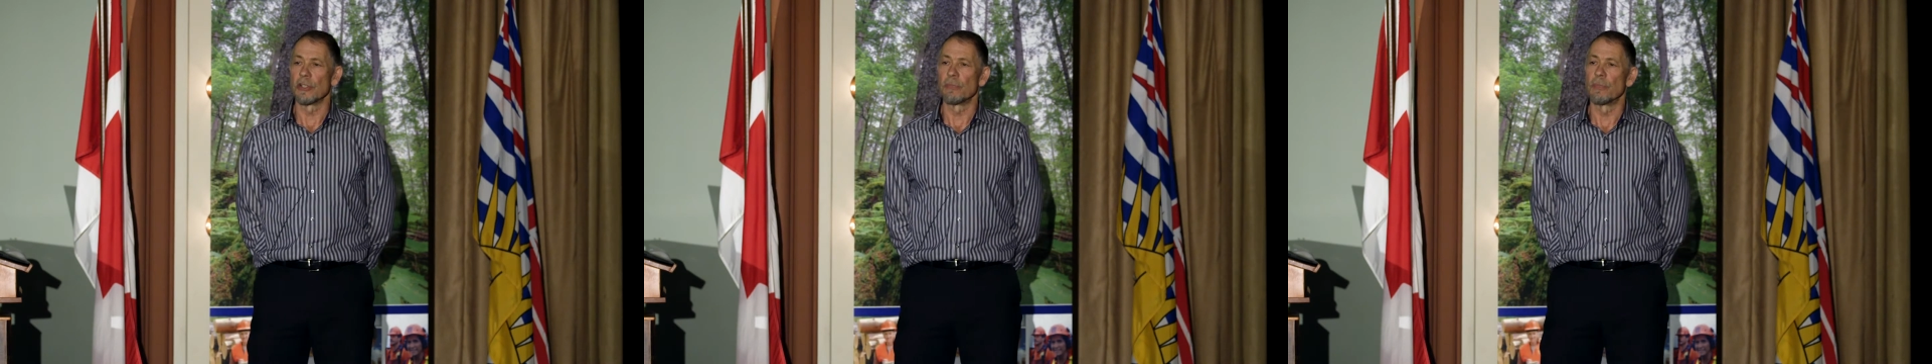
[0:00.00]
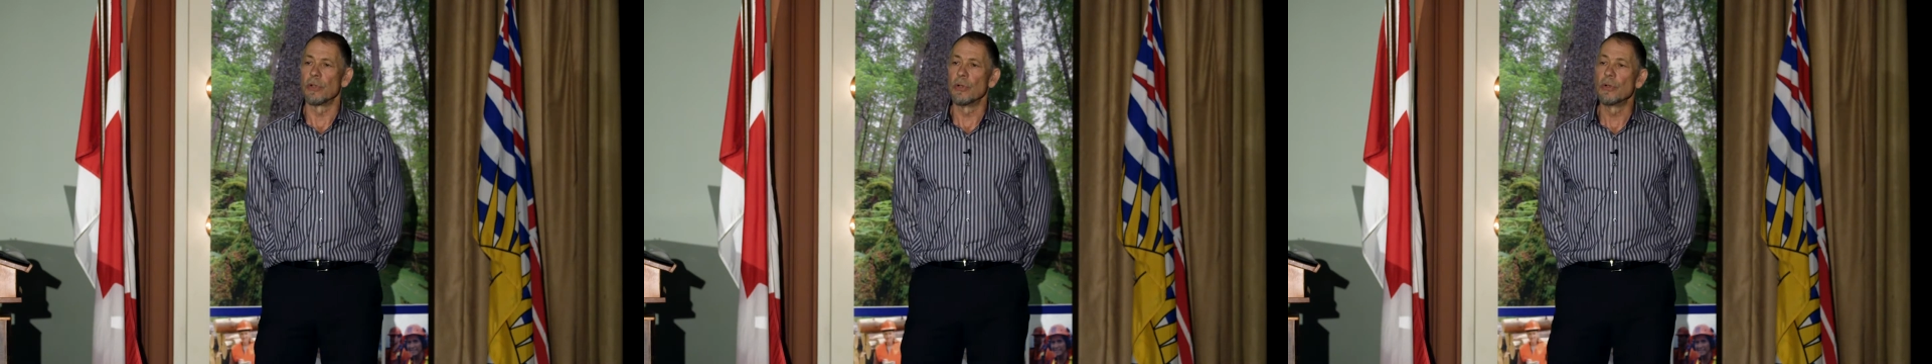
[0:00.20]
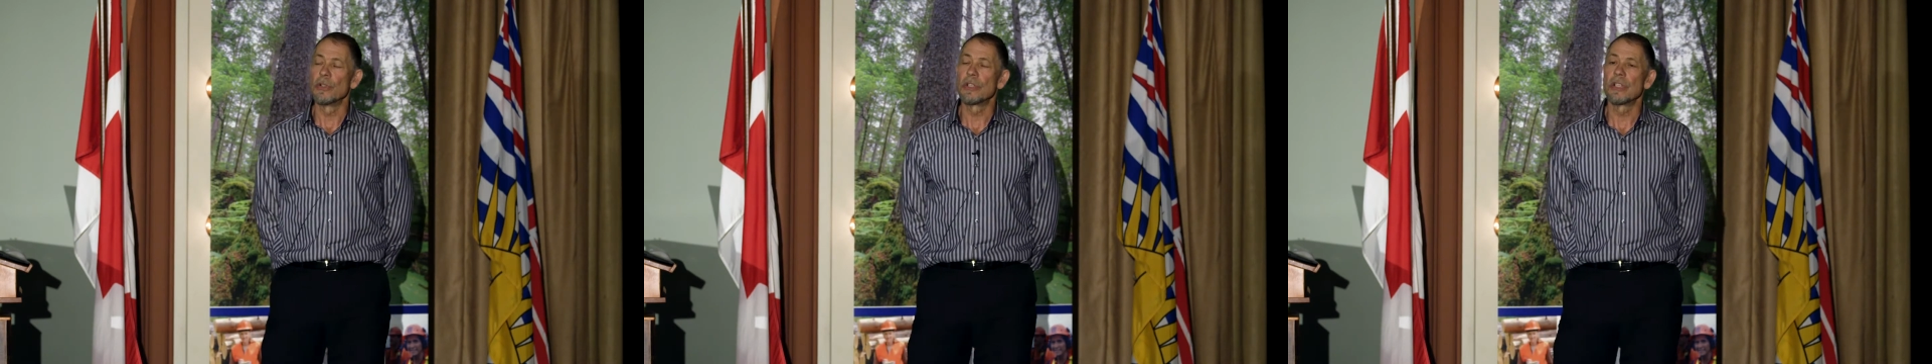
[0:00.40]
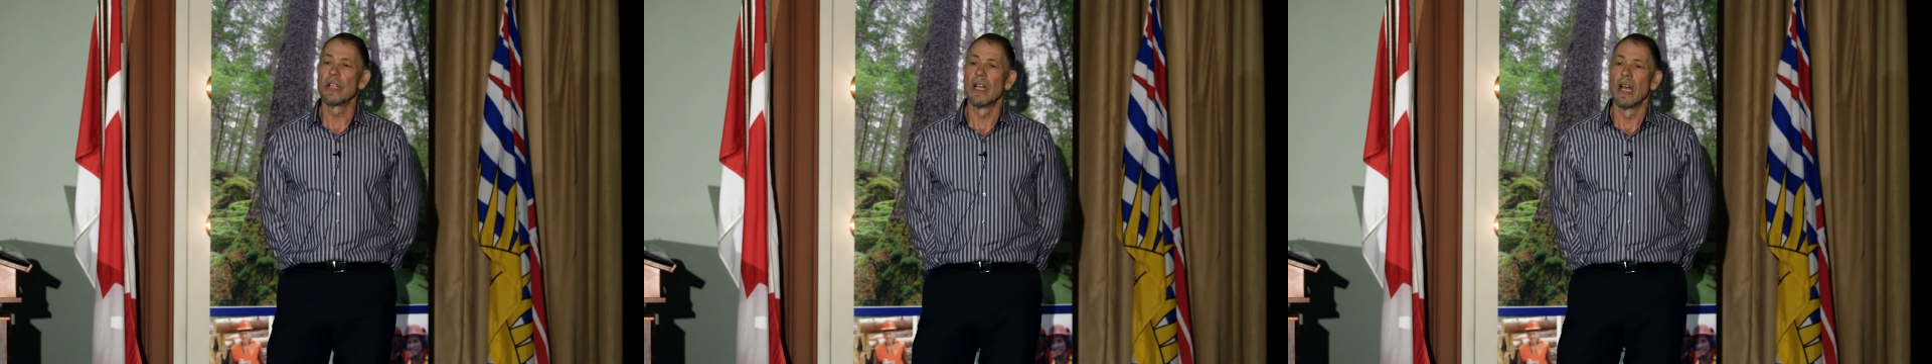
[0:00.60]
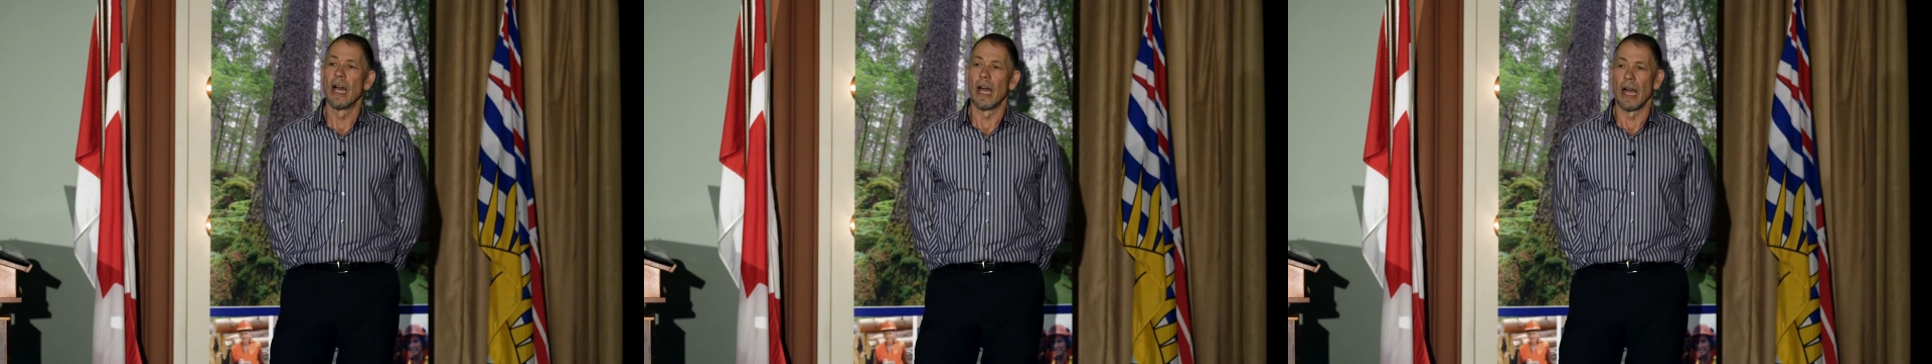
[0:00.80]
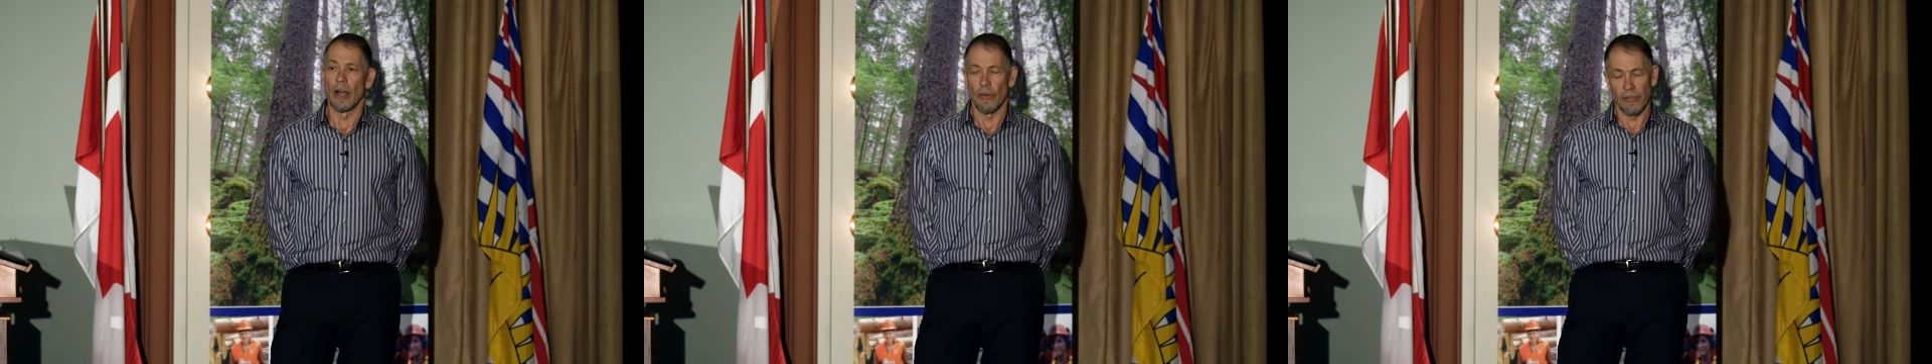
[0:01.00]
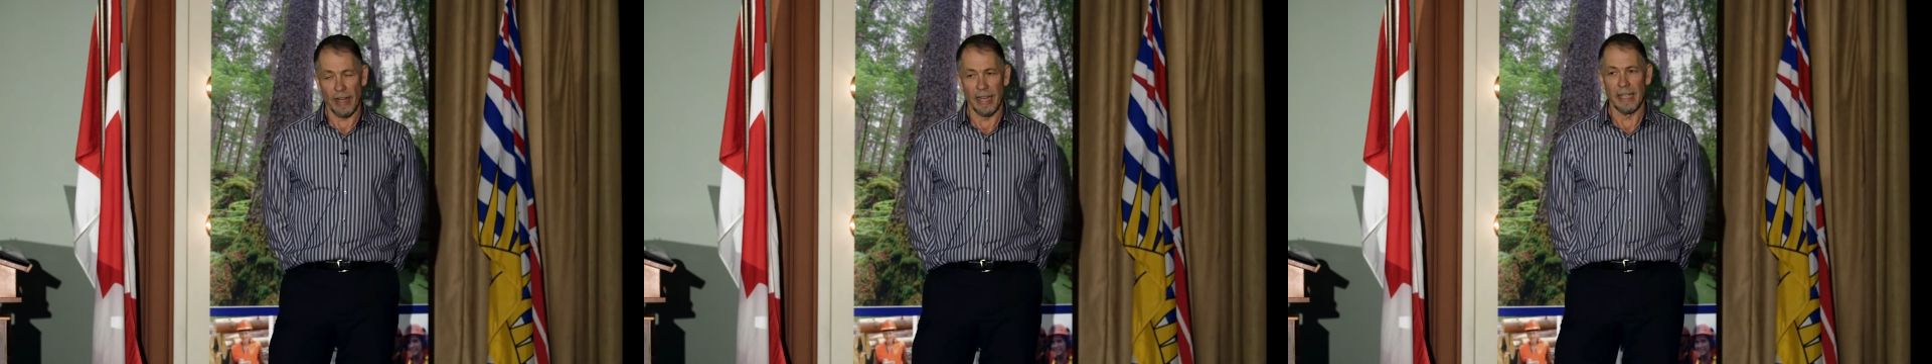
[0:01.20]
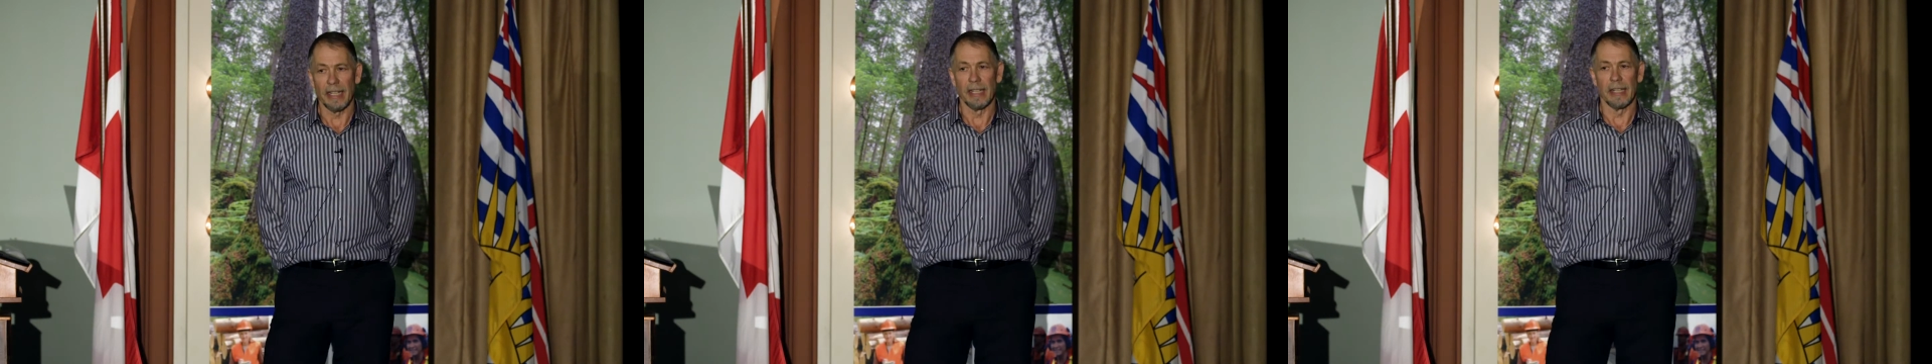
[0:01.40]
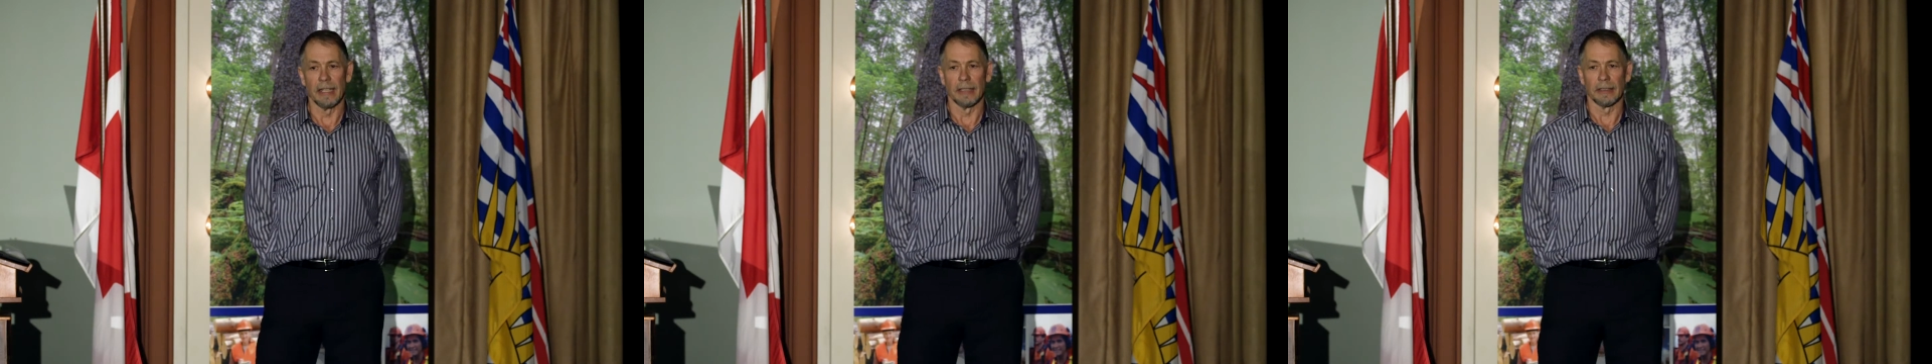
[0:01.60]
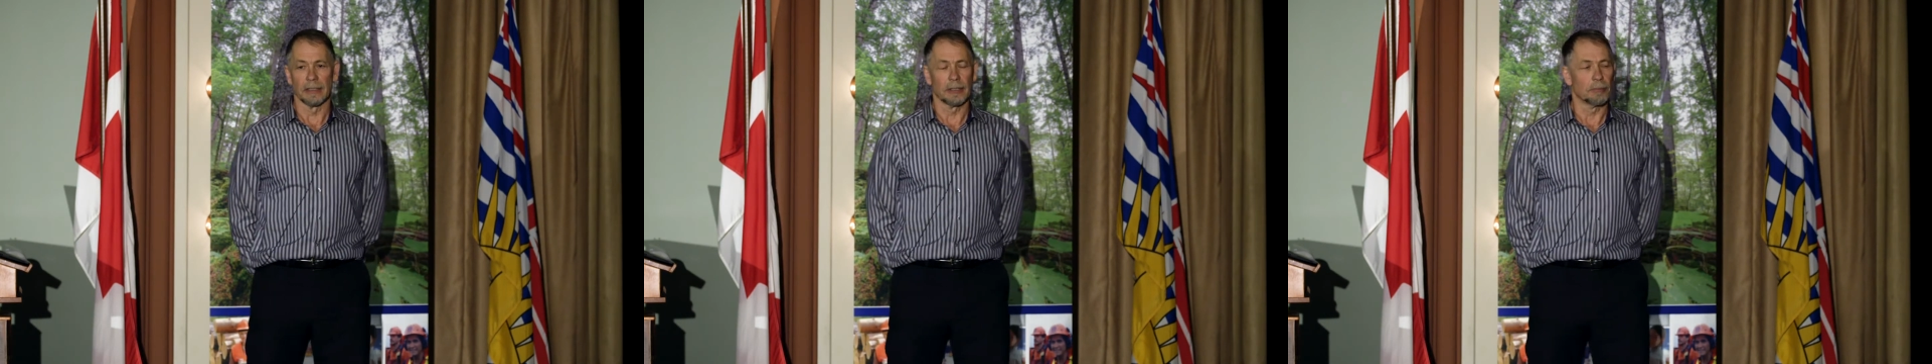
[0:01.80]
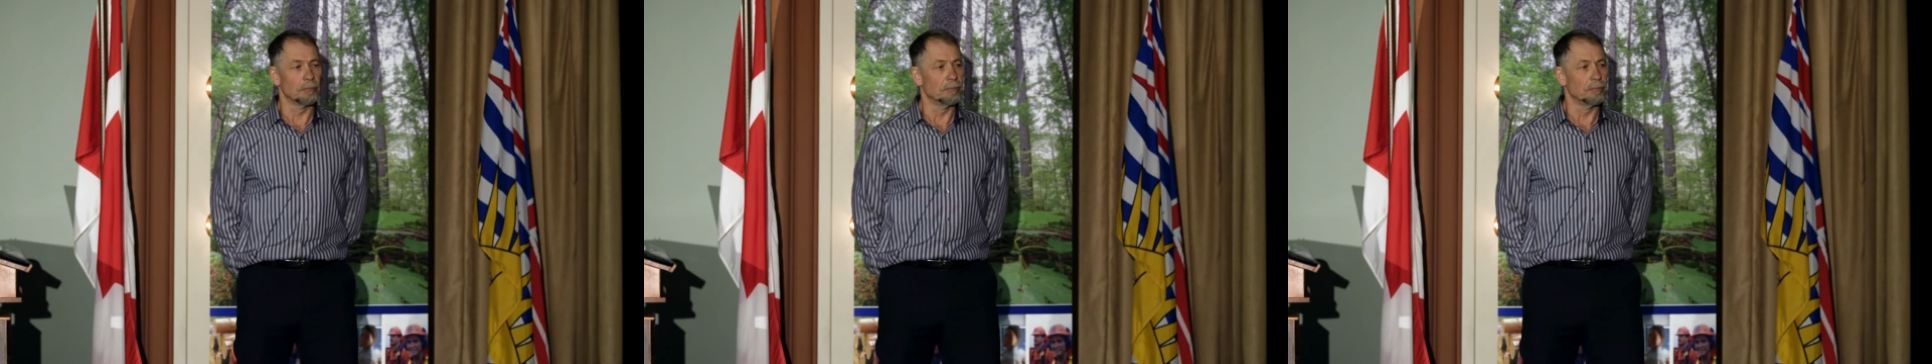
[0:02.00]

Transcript: spruce, uh, of 80 years.